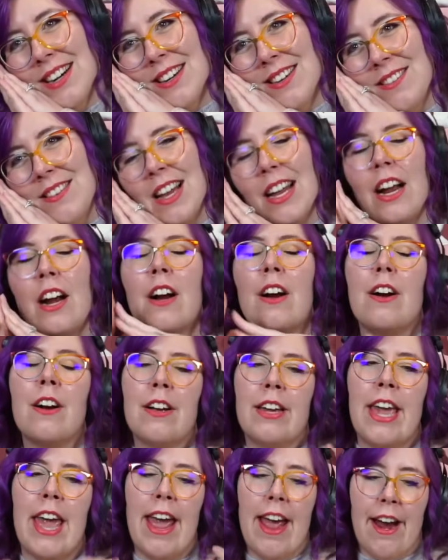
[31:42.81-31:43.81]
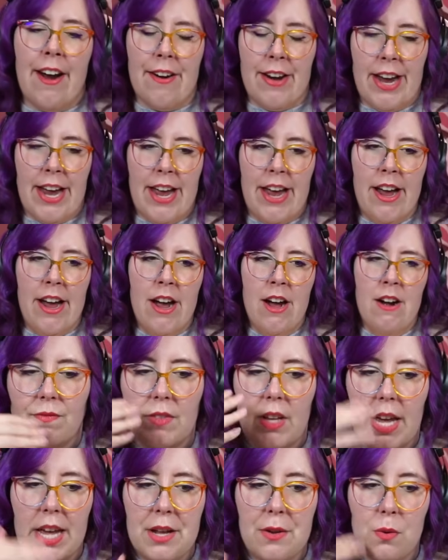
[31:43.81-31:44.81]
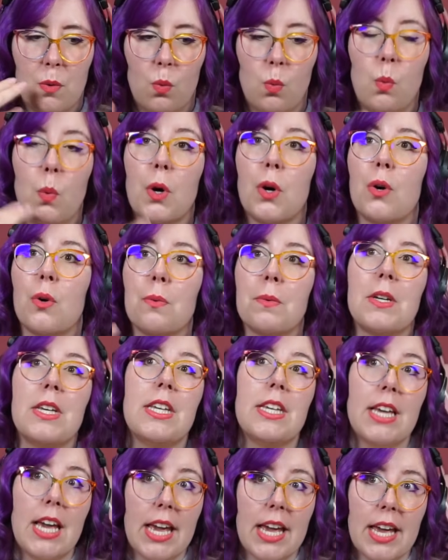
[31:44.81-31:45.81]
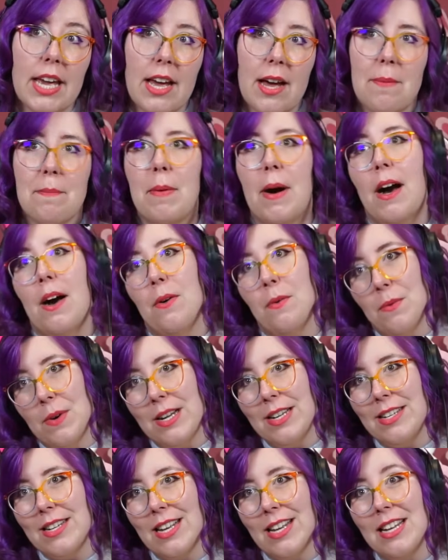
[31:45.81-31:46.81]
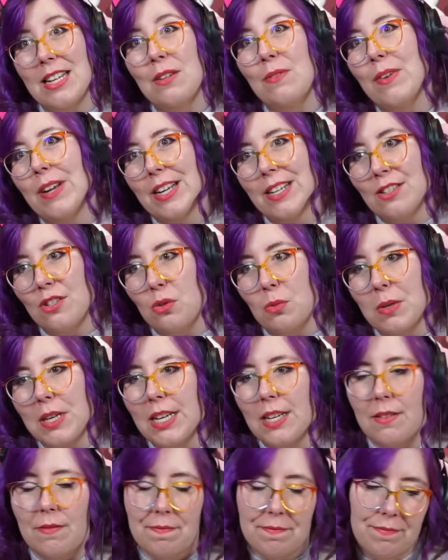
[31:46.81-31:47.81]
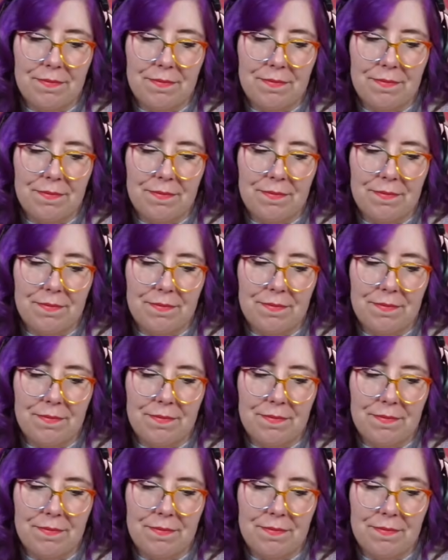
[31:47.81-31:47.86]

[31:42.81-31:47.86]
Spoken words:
like, her caring and worrying about Wendy is very sweet.